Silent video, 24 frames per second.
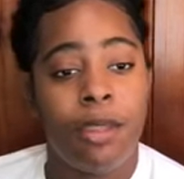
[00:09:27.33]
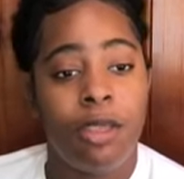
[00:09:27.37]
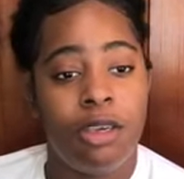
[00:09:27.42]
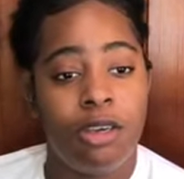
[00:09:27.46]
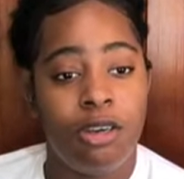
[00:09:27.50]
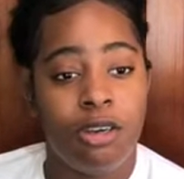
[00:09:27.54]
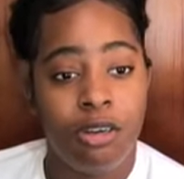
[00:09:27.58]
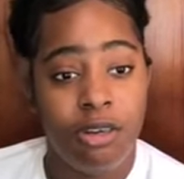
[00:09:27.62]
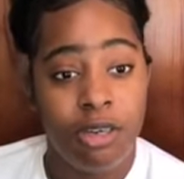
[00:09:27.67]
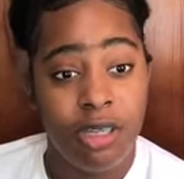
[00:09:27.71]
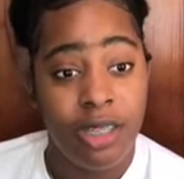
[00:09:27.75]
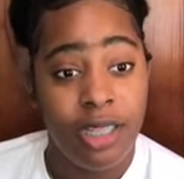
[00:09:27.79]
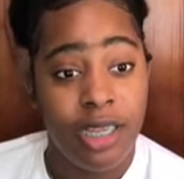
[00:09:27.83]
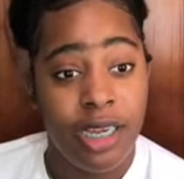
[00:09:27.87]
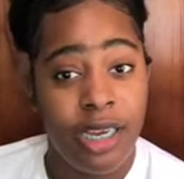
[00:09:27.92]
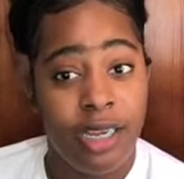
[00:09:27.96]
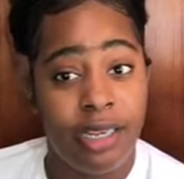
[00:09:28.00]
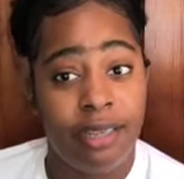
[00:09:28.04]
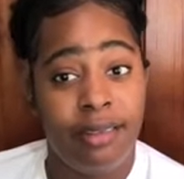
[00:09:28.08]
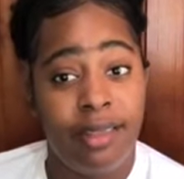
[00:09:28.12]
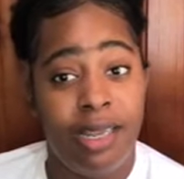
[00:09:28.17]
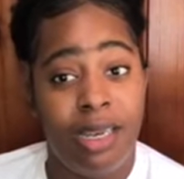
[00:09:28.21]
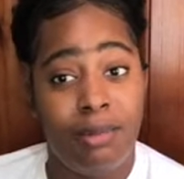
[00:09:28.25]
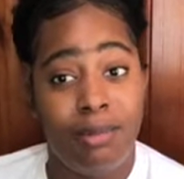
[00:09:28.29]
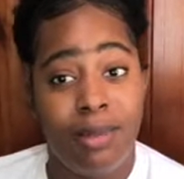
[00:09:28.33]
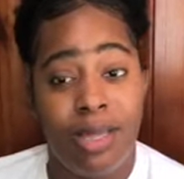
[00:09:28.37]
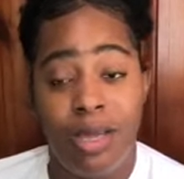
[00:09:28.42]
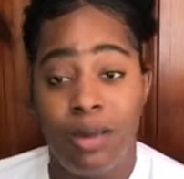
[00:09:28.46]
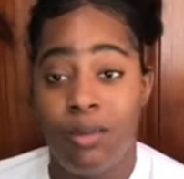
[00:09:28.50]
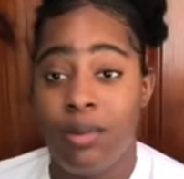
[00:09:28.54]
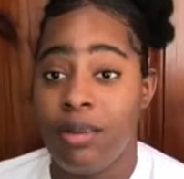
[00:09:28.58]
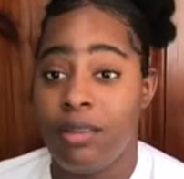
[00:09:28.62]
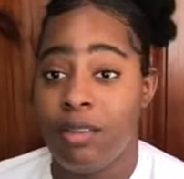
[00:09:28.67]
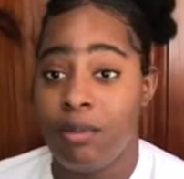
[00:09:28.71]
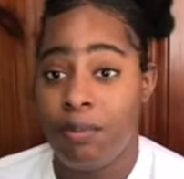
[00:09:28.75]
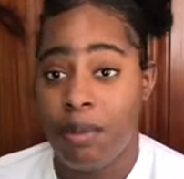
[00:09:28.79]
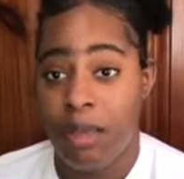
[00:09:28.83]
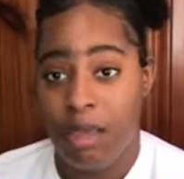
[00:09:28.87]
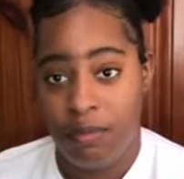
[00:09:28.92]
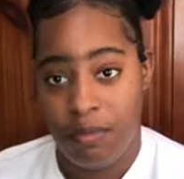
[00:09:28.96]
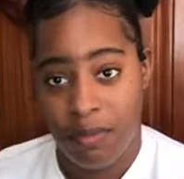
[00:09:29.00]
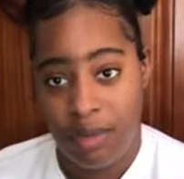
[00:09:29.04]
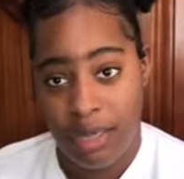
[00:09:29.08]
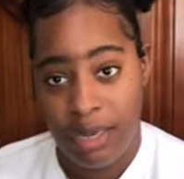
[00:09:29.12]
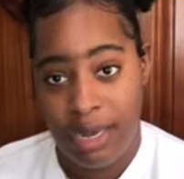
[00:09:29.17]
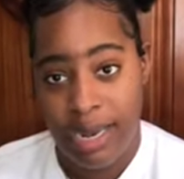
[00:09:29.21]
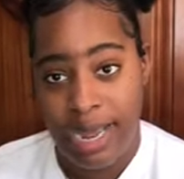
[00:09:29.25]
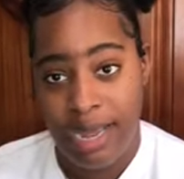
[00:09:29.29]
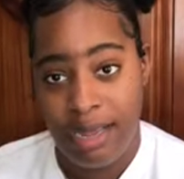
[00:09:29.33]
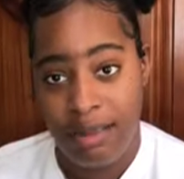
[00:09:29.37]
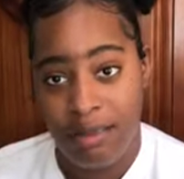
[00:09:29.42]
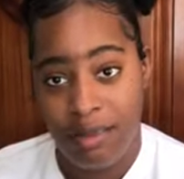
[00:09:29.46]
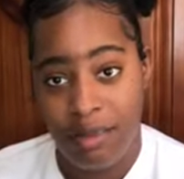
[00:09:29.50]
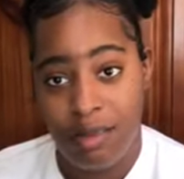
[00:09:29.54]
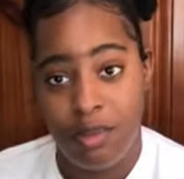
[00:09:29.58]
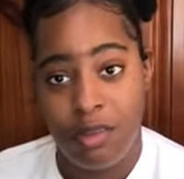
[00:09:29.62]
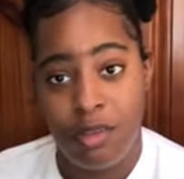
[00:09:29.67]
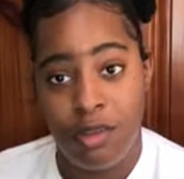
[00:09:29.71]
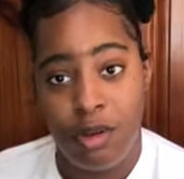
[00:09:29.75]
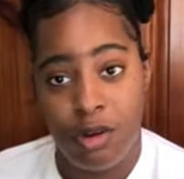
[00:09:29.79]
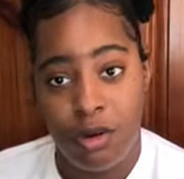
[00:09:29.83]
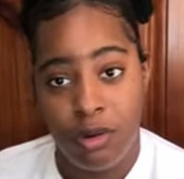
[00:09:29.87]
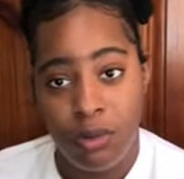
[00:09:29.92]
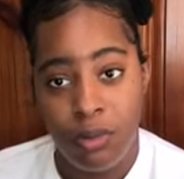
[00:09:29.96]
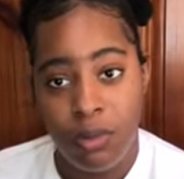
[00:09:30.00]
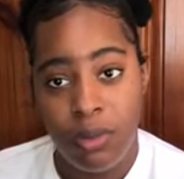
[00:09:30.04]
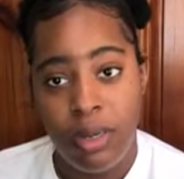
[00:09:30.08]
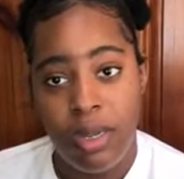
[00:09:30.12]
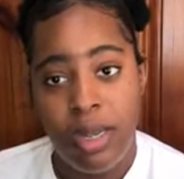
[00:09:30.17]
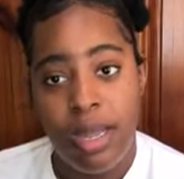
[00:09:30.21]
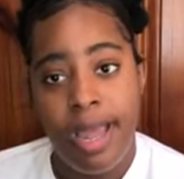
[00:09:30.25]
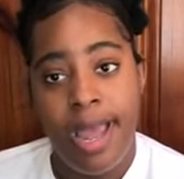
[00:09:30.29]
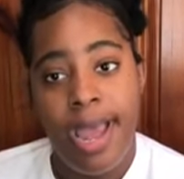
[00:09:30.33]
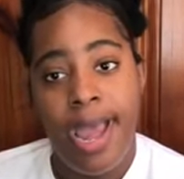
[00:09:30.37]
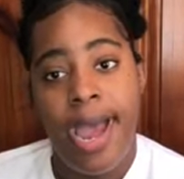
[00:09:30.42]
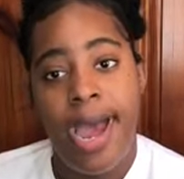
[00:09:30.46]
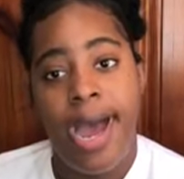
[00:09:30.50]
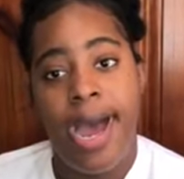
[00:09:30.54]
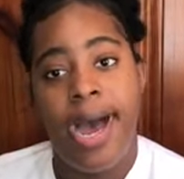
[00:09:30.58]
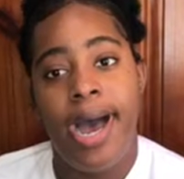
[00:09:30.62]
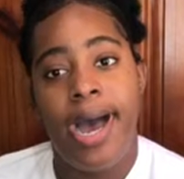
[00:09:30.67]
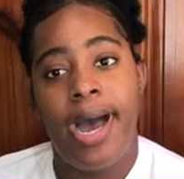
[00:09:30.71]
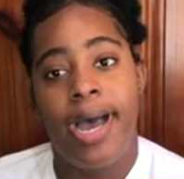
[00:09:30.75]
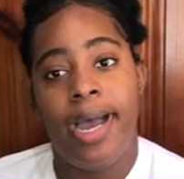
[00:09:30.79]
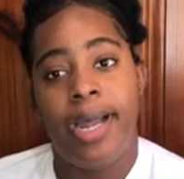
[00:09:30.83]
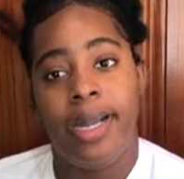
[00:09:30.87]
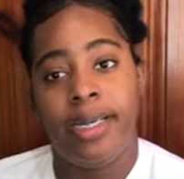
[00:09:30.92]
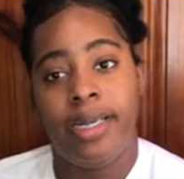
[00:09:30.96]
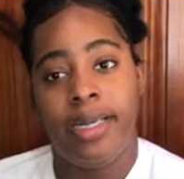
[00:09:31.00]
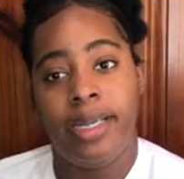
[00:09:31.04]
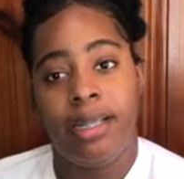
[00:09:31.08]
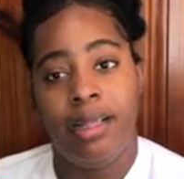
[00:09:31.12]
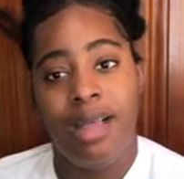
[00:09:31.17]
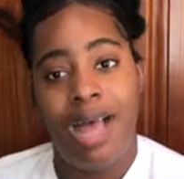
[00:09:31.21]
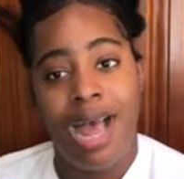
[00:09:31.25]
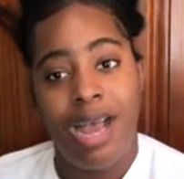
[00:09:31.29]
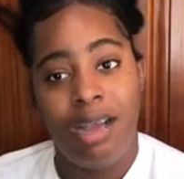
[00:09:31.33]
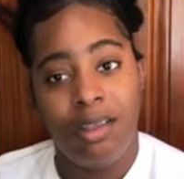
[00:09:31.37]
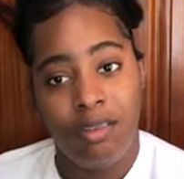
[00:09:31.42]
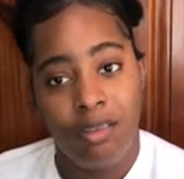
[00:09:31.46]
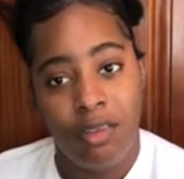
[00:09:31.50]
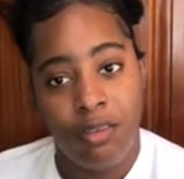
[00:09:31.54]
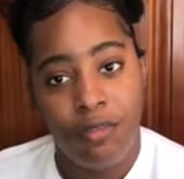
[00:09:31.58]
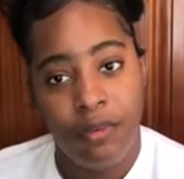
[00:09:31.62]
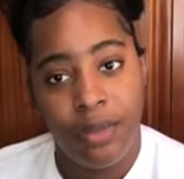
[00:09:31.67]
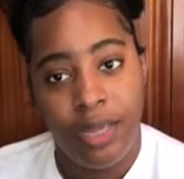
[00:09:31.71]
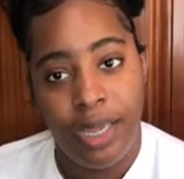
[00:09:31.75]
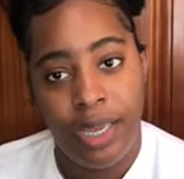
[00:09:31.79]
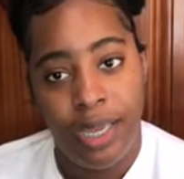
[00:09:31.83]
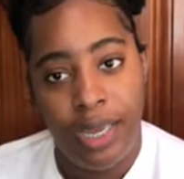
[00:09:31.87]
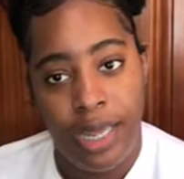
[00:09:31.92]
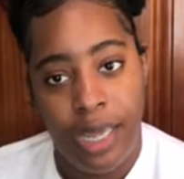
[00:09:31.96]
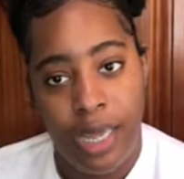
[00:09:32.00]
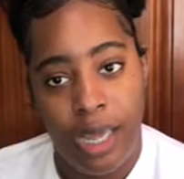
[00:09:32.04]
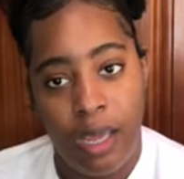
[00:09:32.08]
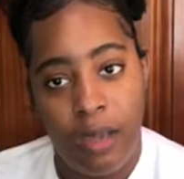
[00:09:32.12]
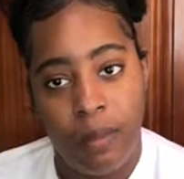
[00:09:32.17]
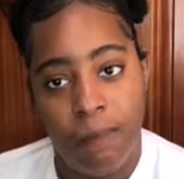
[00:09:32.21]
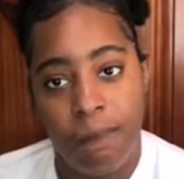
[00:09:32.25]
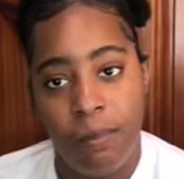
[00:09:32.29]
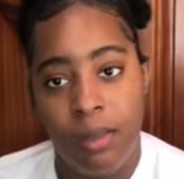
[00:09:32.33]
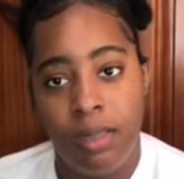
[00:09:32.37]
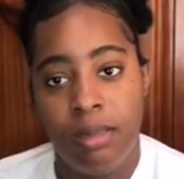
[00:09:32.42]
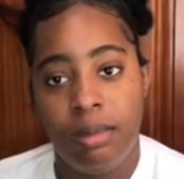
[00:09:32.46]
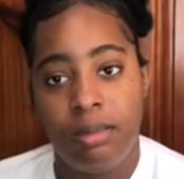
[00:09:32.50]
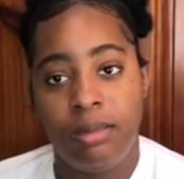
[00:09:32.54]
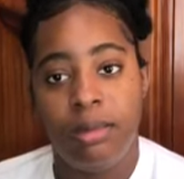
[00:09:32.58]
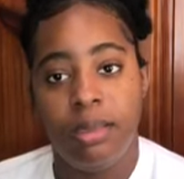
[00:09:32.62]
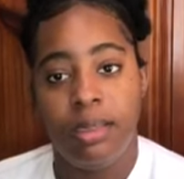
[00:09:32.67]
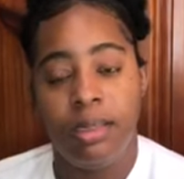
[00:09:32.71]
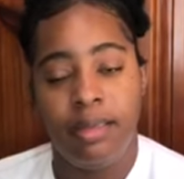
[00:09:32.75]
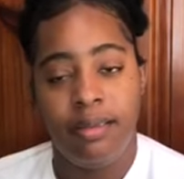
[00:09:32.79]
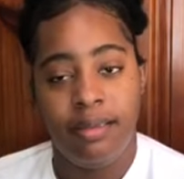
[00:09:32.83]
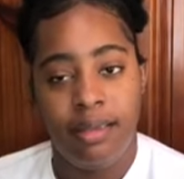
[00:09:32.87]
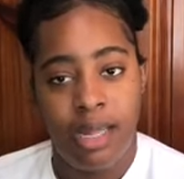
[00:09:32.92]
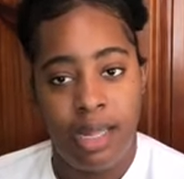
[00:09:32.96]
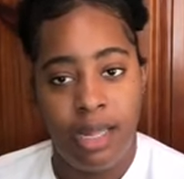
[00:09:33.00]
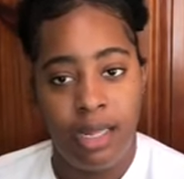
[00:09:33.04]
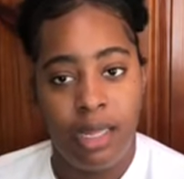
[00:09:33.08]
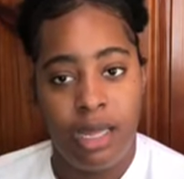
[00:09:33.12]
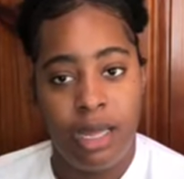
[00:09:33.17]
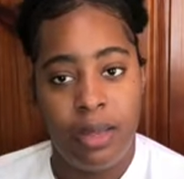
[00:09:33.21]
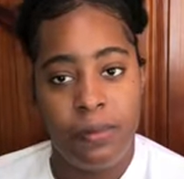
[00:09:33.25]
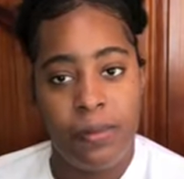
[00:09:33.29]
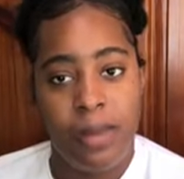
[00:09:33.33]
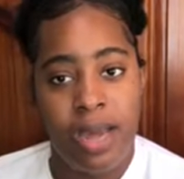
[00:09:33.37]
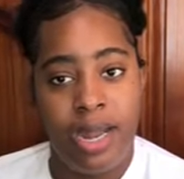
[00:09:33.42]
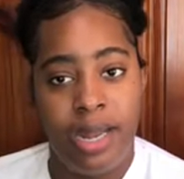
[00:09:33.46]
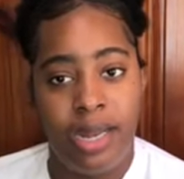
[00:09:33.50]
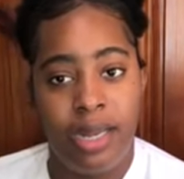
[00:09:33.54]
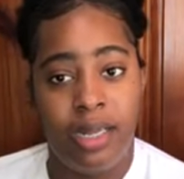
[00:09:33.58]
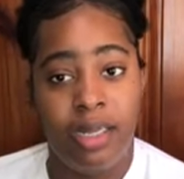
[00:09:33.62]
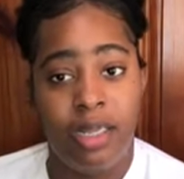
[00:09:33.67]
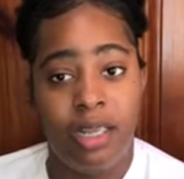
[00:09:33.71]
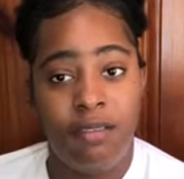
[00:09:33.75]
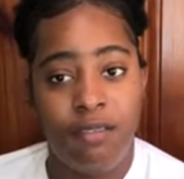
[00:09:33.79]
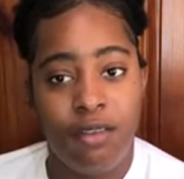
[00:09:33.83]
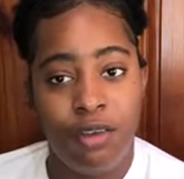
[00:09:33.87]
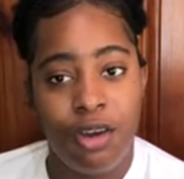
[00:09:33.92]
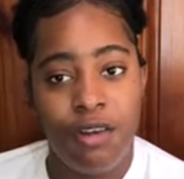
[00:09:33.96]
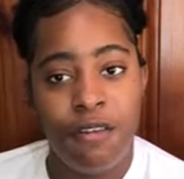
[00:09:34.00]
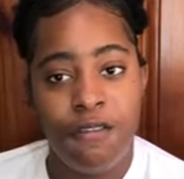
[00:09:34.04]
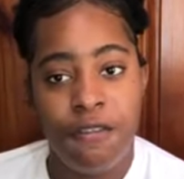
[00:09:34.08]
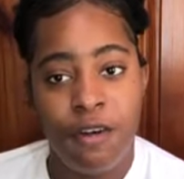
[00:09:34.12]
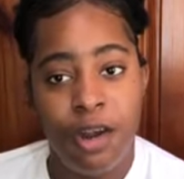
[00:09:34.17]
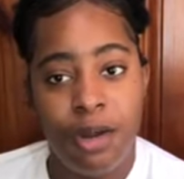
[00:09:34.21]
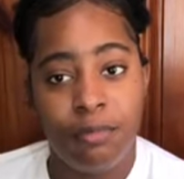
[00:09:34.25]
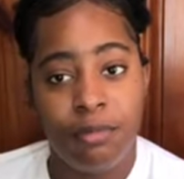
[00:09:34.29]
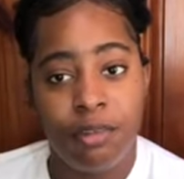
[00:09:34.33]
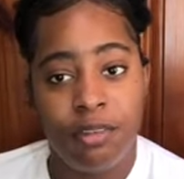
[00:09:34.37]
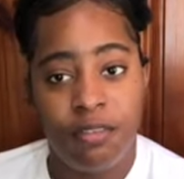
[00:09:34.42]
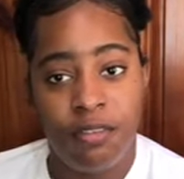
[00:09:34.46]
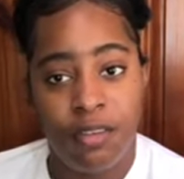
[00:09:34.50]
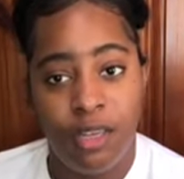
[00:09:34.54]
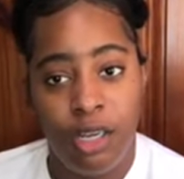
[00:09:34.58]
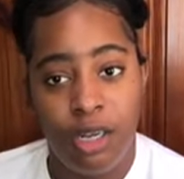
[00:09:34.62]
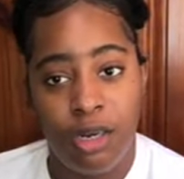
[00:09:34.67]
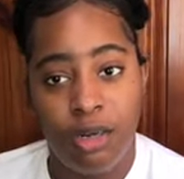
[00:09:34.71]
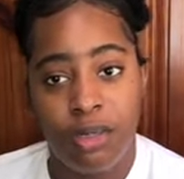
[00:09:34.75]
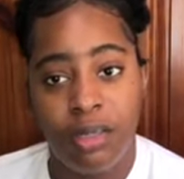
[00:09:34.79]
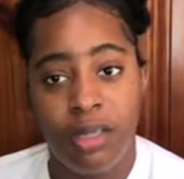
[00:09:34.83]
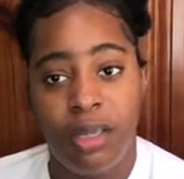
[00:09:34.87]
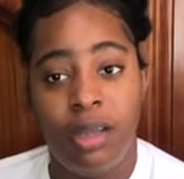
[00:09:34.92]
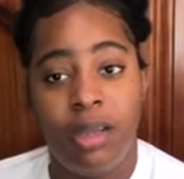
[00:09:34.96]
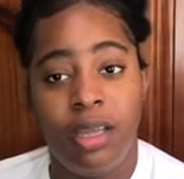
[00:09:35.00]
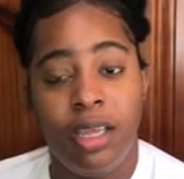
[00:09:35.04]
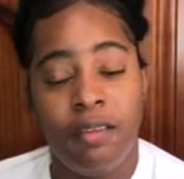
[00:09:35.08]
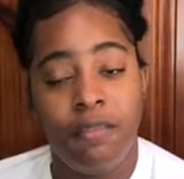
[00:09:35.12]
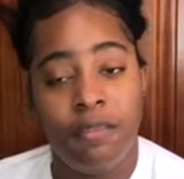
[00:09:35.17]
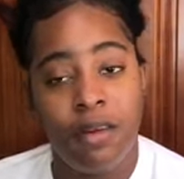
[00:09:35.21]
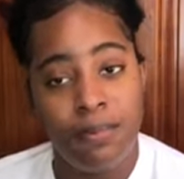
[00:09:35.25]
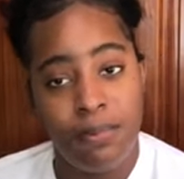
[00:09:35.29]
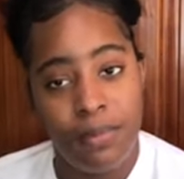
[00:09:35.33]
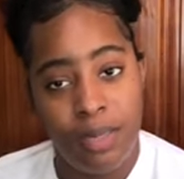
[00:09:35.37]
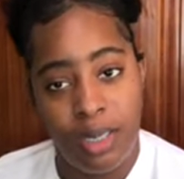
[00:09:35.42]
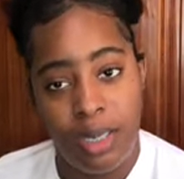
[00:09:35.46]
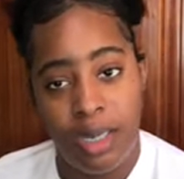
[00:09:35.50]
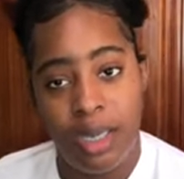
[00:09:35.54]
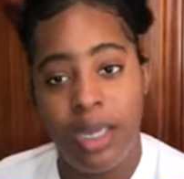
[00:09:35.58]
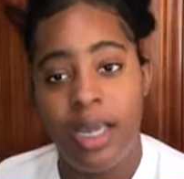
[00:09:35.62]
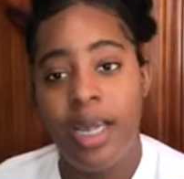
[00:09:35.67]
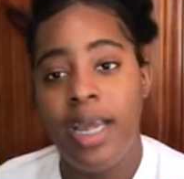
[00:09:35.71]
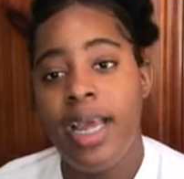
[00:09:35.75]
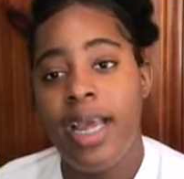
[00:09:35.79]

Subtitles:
go there, you tell them that you want to pay for your license now, and they'll ask you for your name. You tell them and they'll give you a form to fill out. Lucky for me,